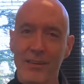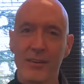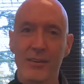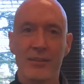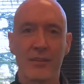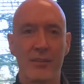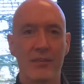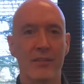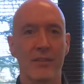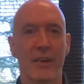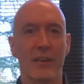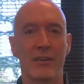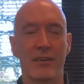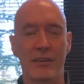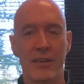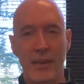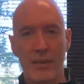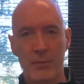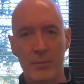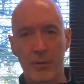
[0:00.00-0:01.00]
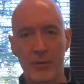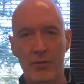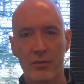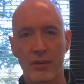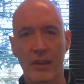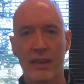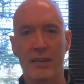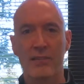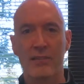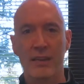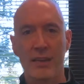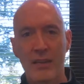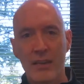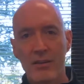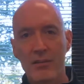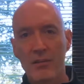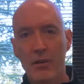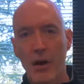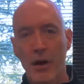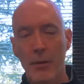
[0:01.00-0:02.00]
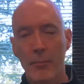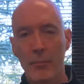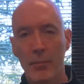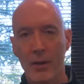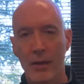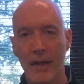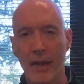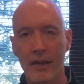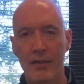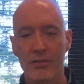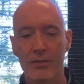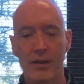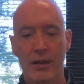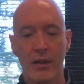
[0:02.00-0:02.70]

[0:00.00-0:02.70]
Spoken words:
just like Shakespeare's text is complex,